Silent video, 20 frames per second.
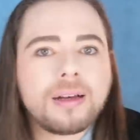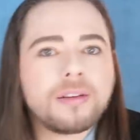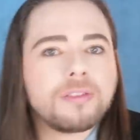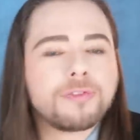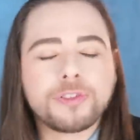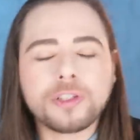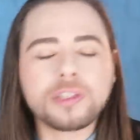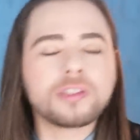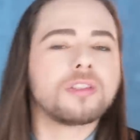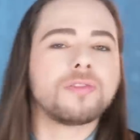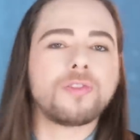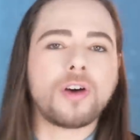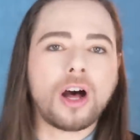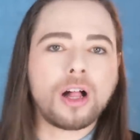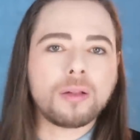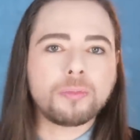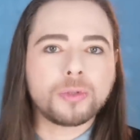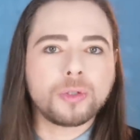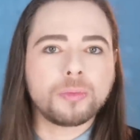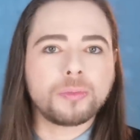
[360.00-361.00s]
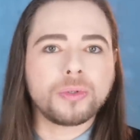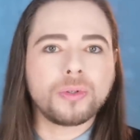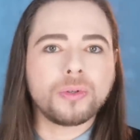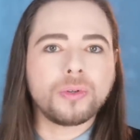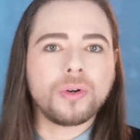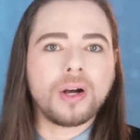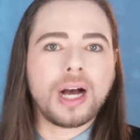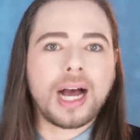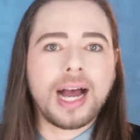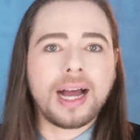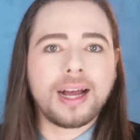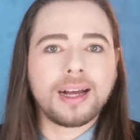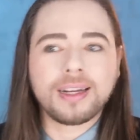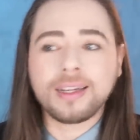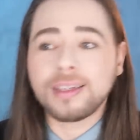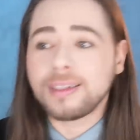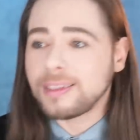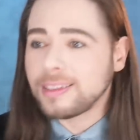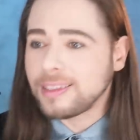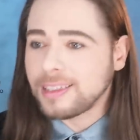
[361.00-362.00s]
Uh, first of all, Boo Boo,
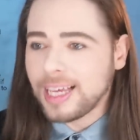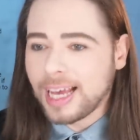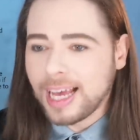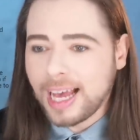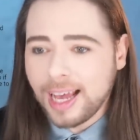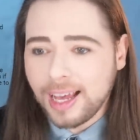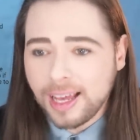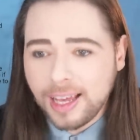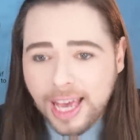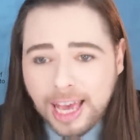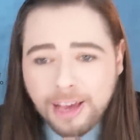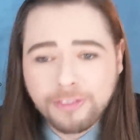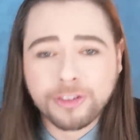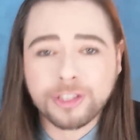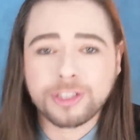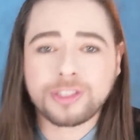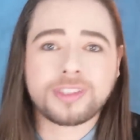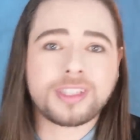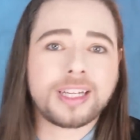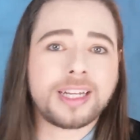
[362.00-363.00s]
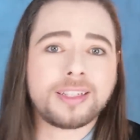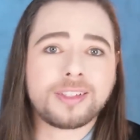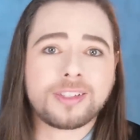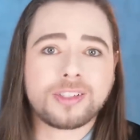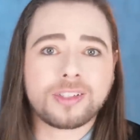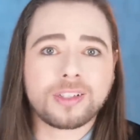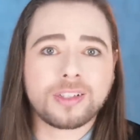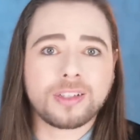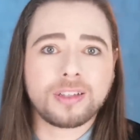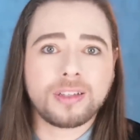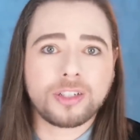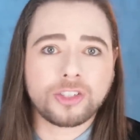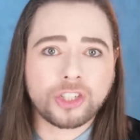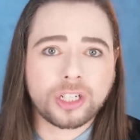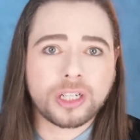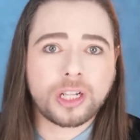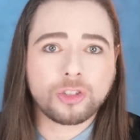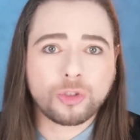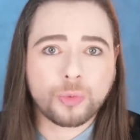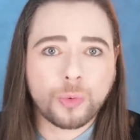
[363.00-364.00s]
ever since the
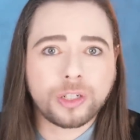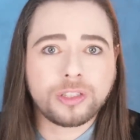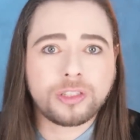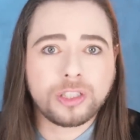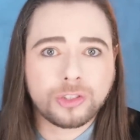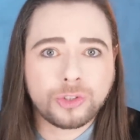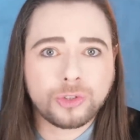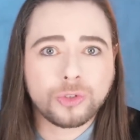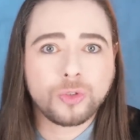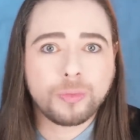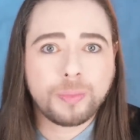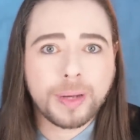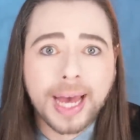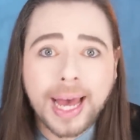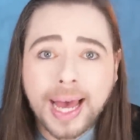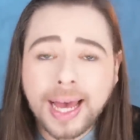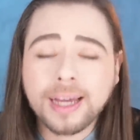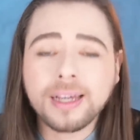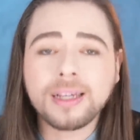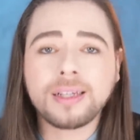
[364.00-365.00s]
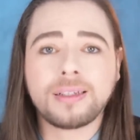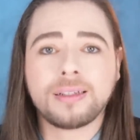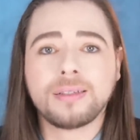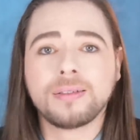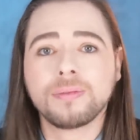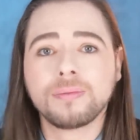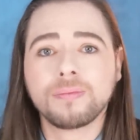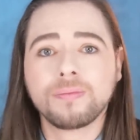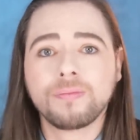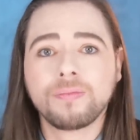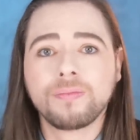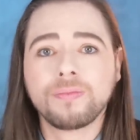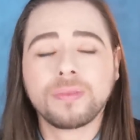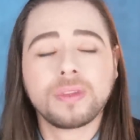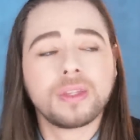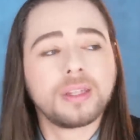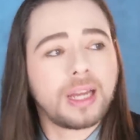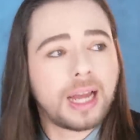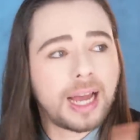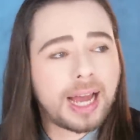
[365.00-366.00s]
Chanel 22 bag,
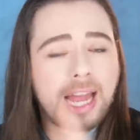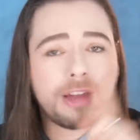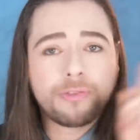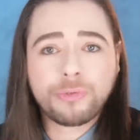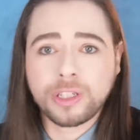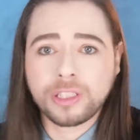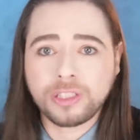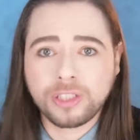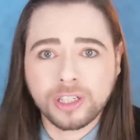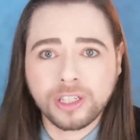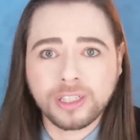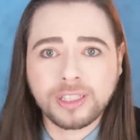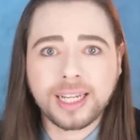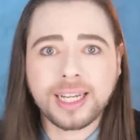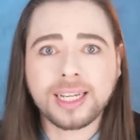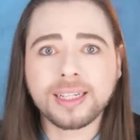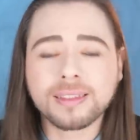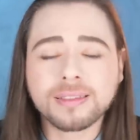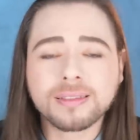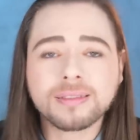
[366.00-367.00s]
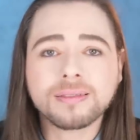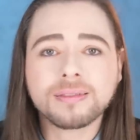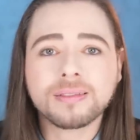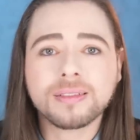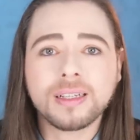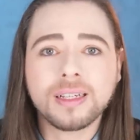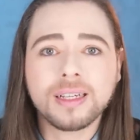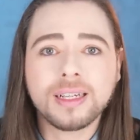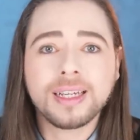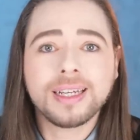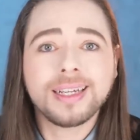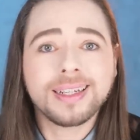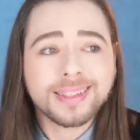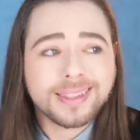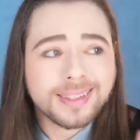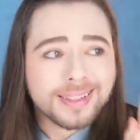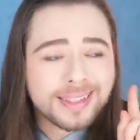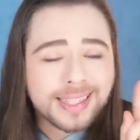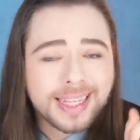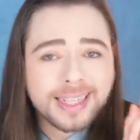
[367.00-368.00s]
I've returned it.
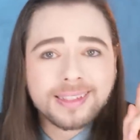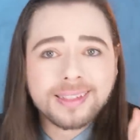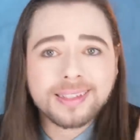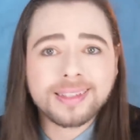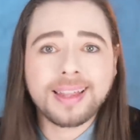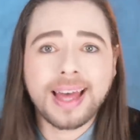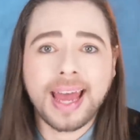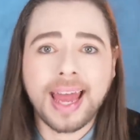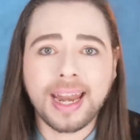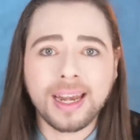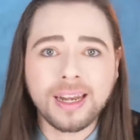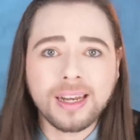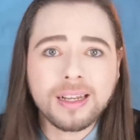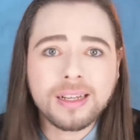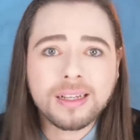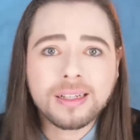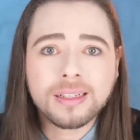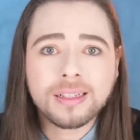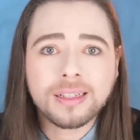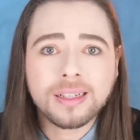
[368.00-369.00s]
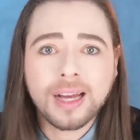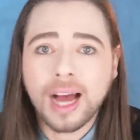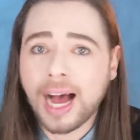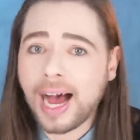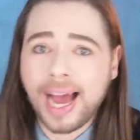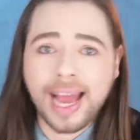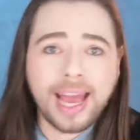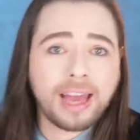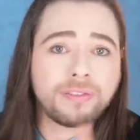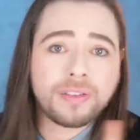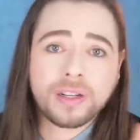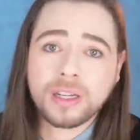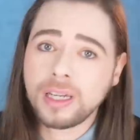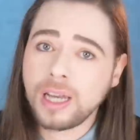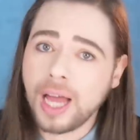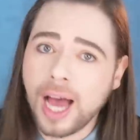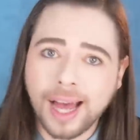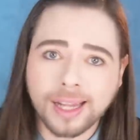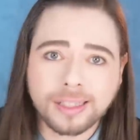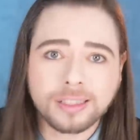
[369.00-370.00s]
Since then, I have
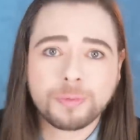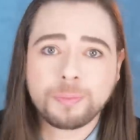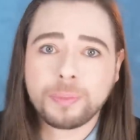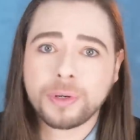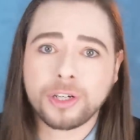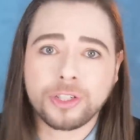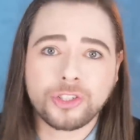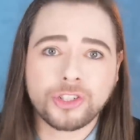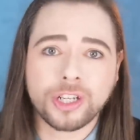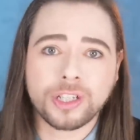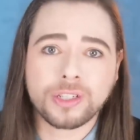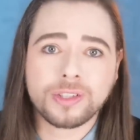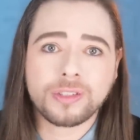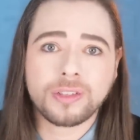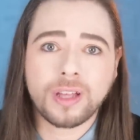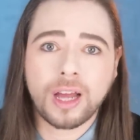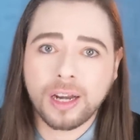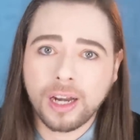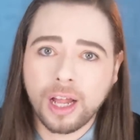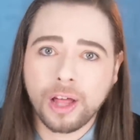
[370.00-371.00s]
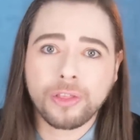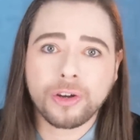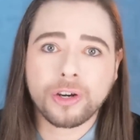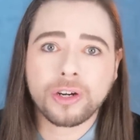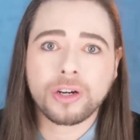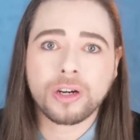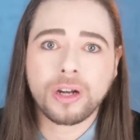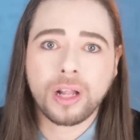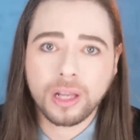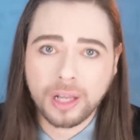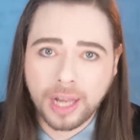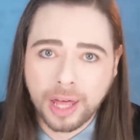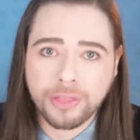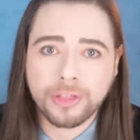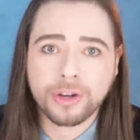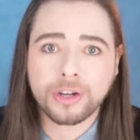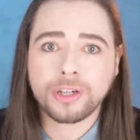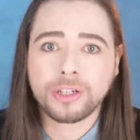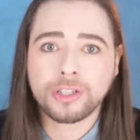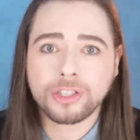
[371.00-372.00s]
not purchased another
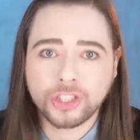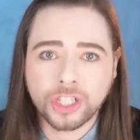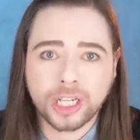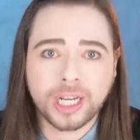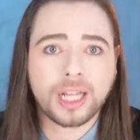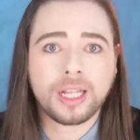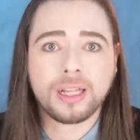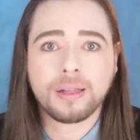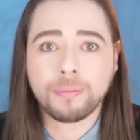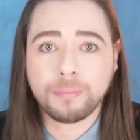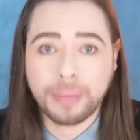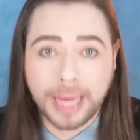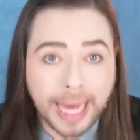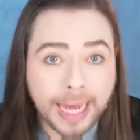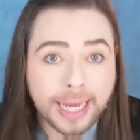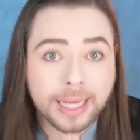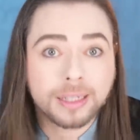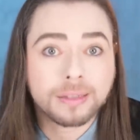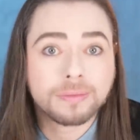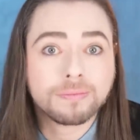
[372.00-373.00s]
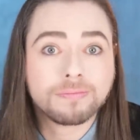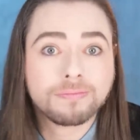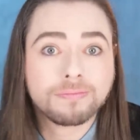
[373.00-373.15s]
leather Chanel bag.